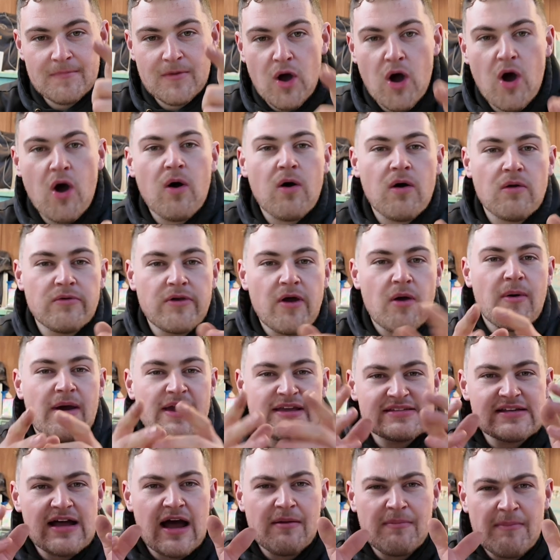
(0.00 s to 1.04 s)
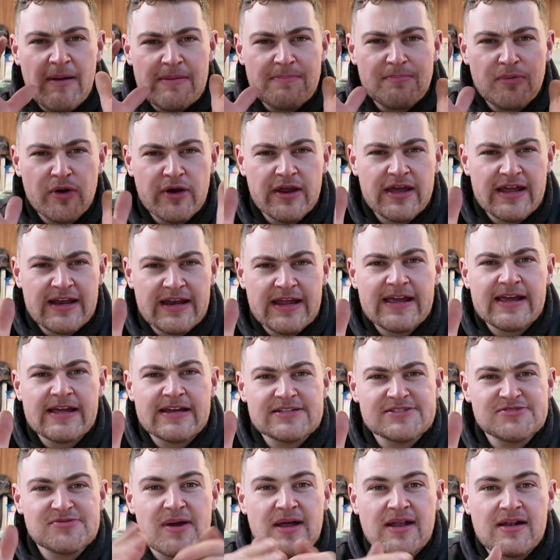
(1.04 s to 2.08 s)
Oh no, wait, I might put it in here
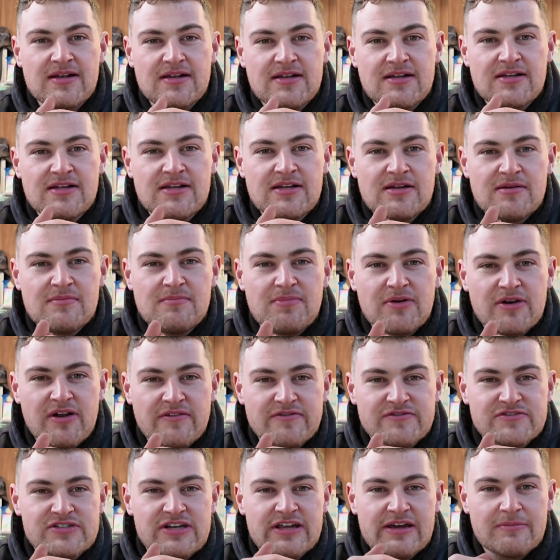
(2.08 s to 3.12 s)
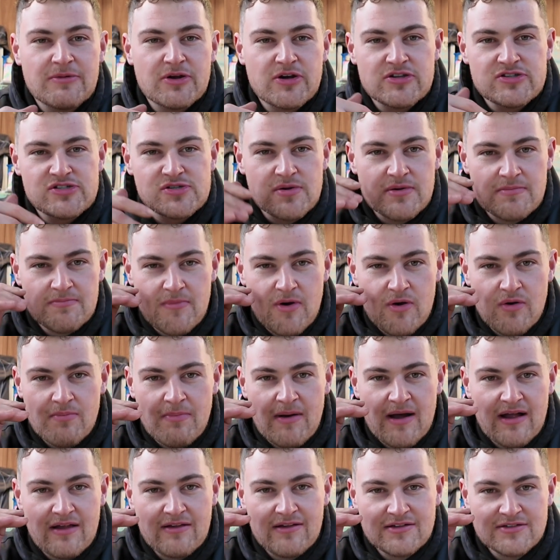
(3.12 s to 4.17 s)
as well, but obviously I'm going to do it
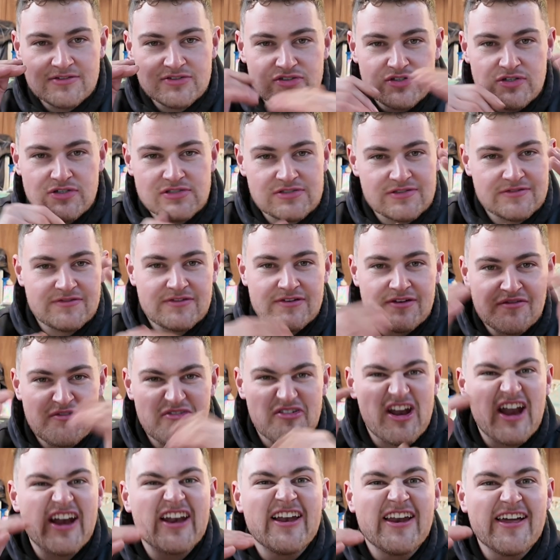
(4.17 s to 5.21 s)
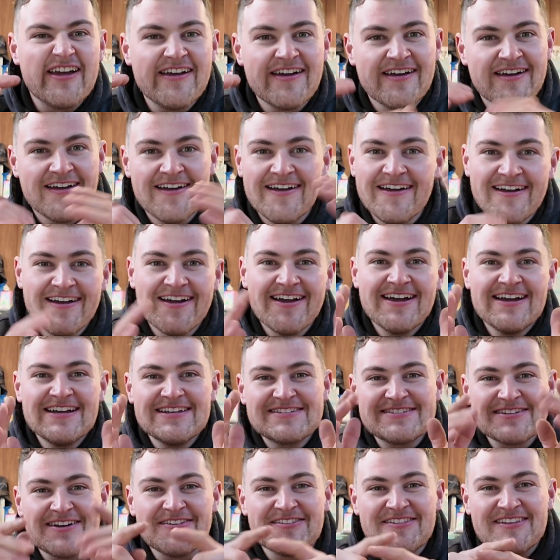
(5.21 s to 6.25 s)
mobile, sort of friendly.
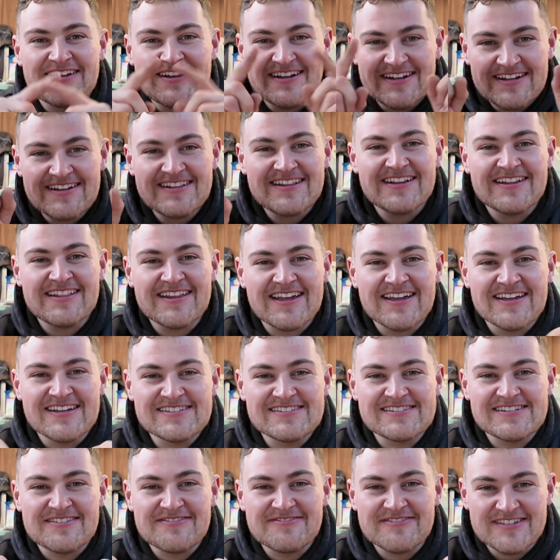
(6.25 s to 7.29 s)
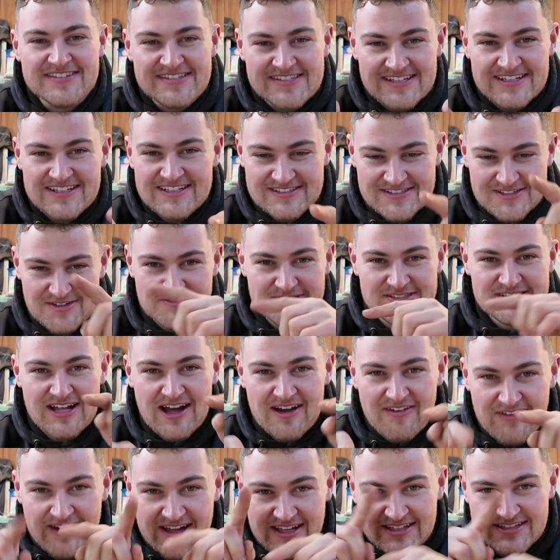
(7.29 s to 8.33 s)
So the thing's different in it, so it's
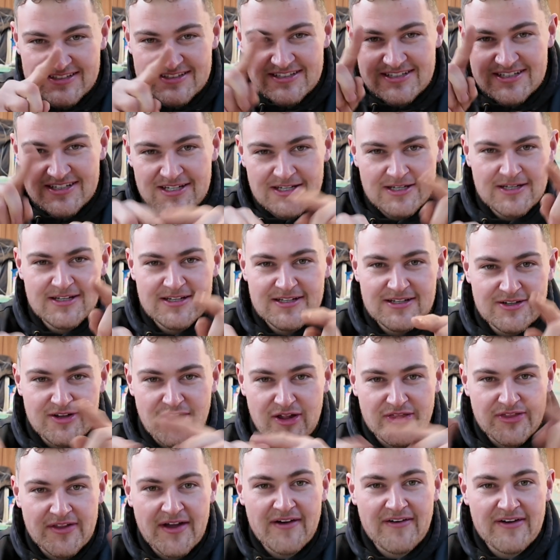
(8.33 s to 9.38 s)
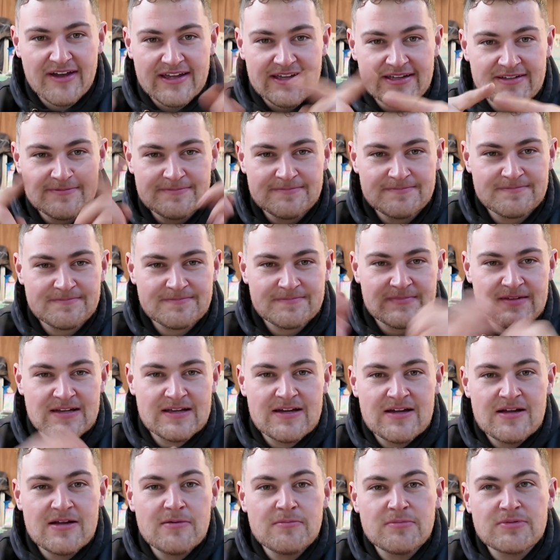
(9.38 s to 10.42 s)
that way, not that way.
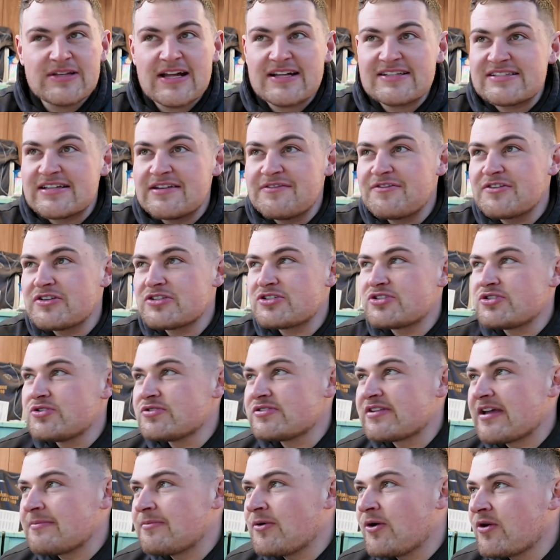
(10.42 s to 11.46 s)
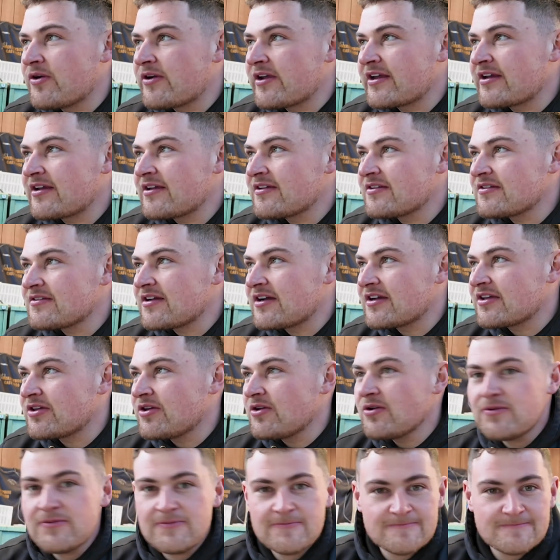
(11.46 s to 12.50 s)
But that's it for the Tuesday morning. Thank
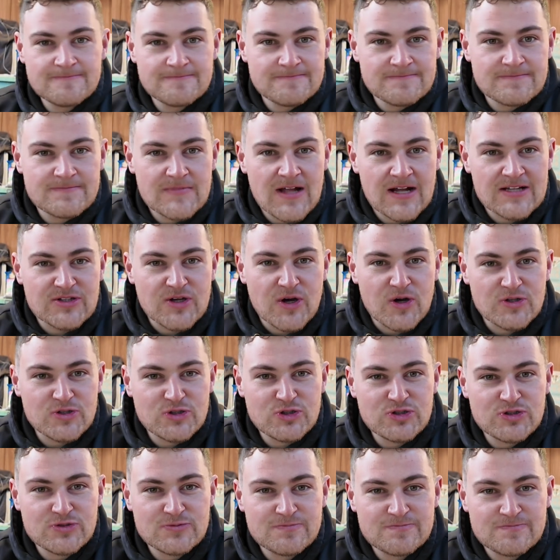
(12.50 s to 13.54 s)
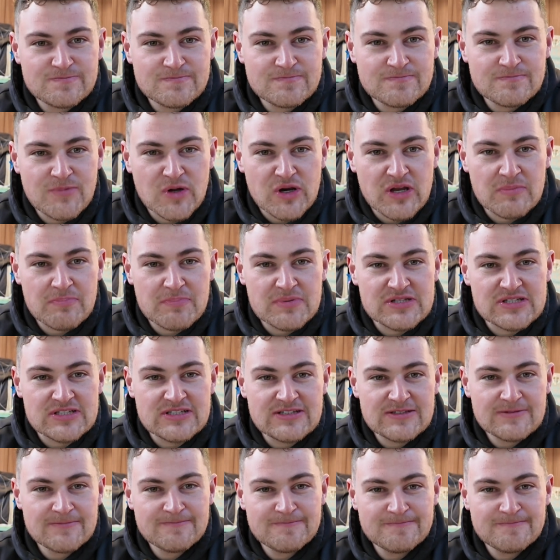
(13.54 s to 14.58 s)
you. Adios. Bon appetit.